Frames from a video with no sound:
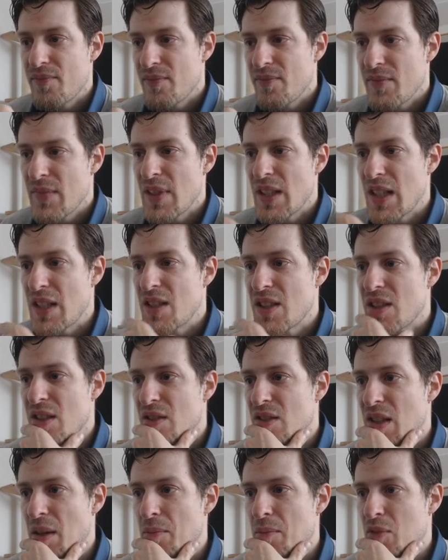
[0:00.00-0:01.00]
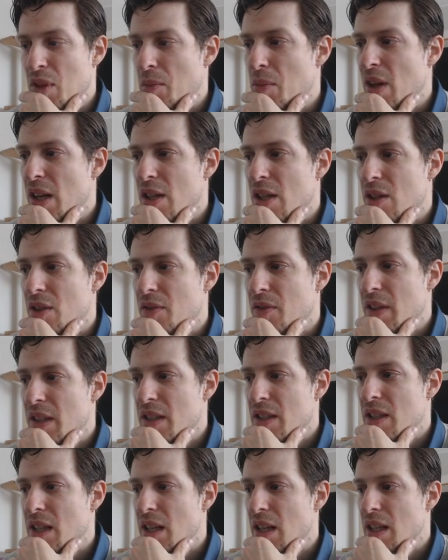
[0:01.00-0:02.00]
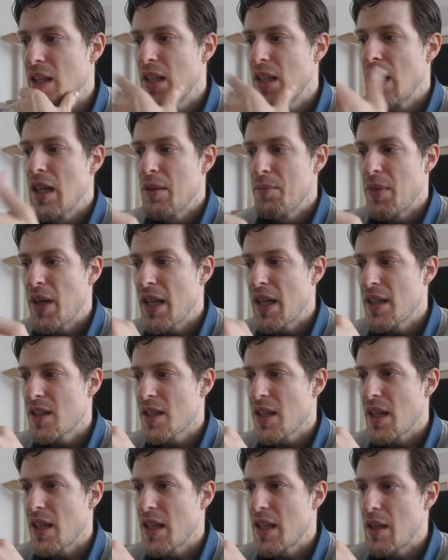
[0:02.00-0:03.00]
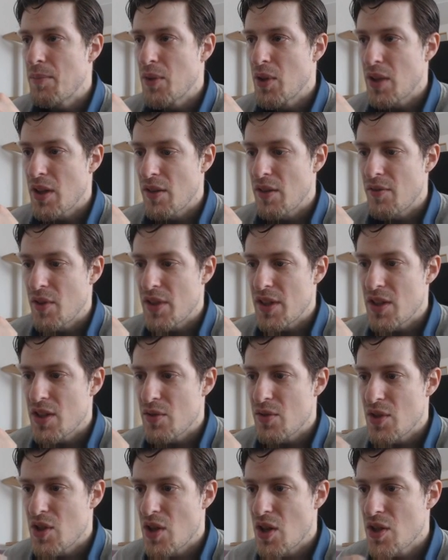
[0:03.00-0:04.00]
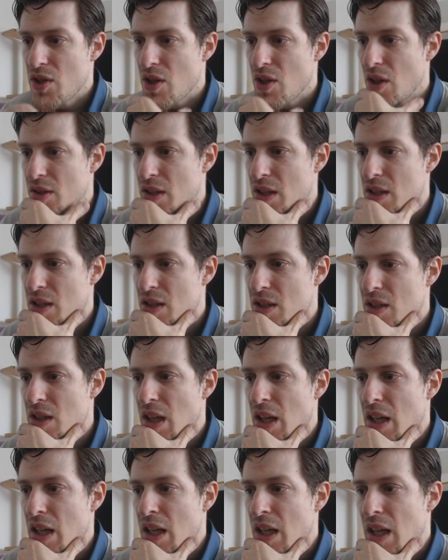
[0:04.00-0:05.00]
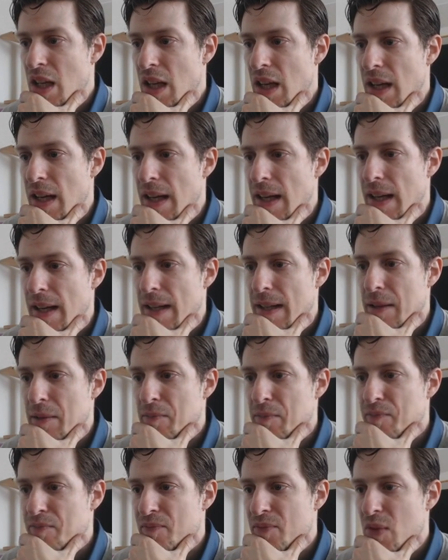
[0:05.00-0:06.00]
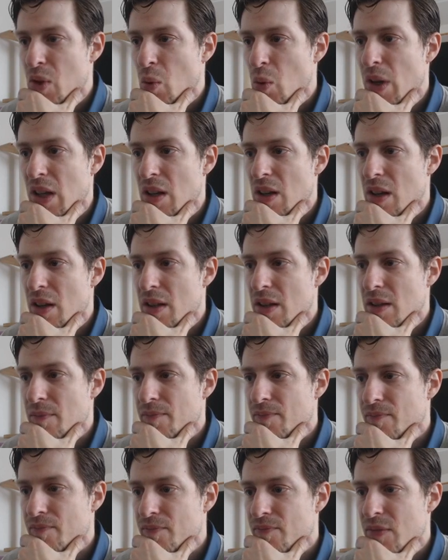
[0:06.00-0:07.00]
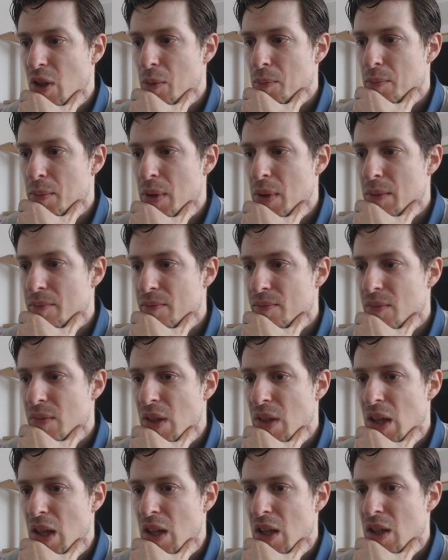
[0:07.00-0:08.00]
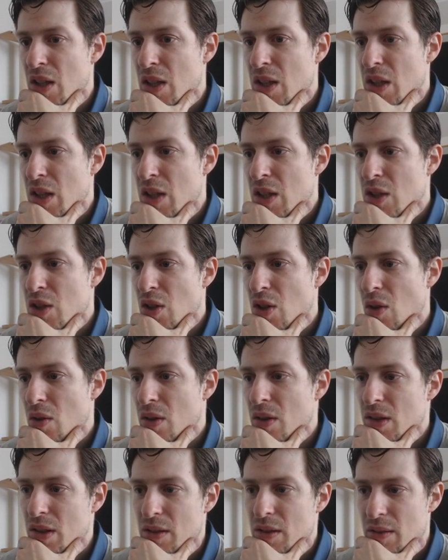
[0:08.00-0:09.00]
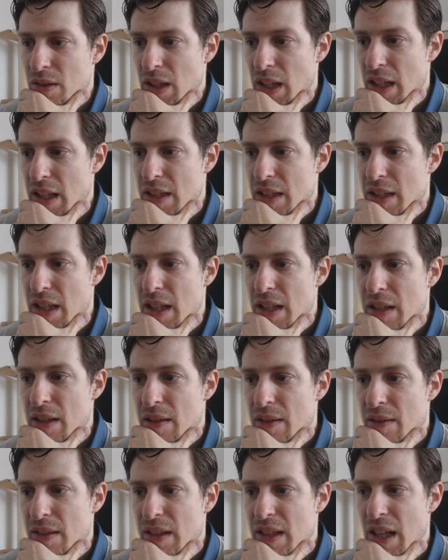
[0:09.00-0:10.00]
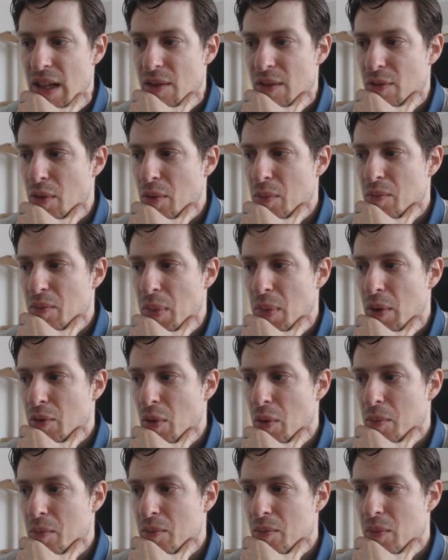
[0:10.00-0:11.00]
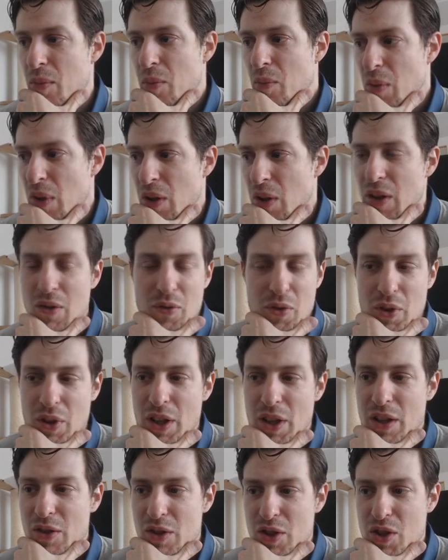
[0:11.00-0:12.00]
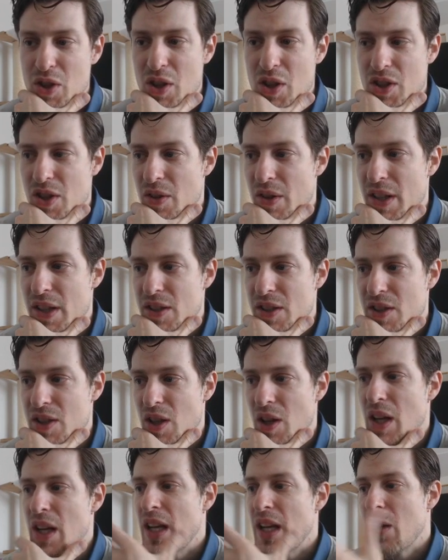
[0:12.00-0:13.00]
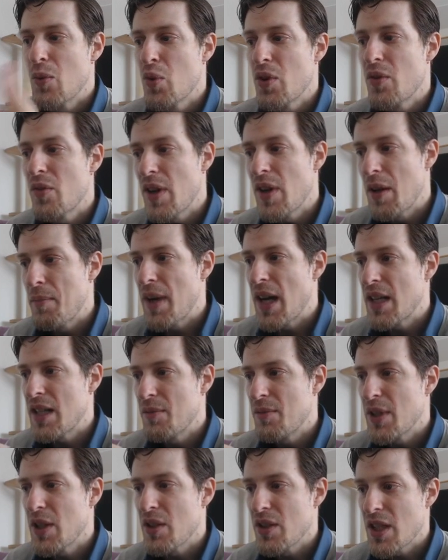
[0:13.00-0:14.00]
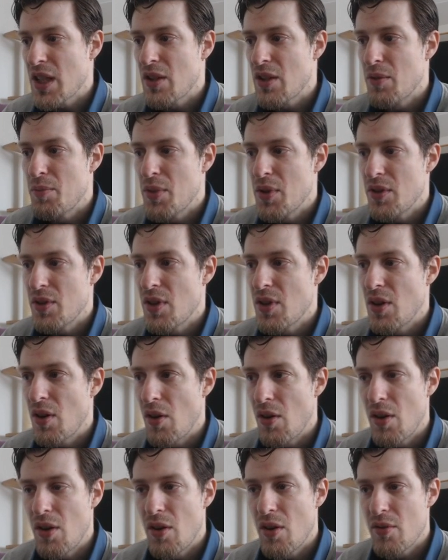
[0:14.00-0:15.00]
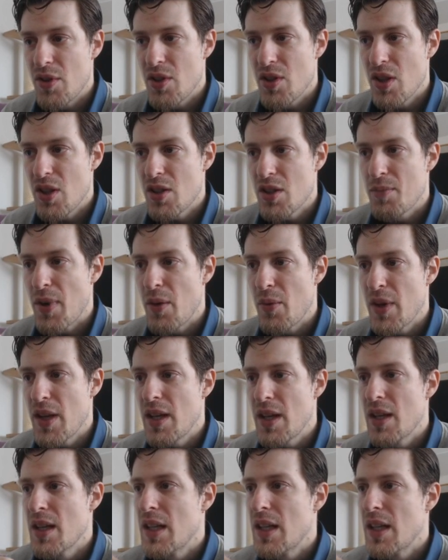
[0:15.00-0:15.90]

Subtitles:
There's some really good things here, but I'm just gonna keep looking for this research artist. Quick learner, nope. Yokel, like I said, cannot perform. We're looking for a researcher here, so it wouldn't really matter, because I could put her on research, Marie,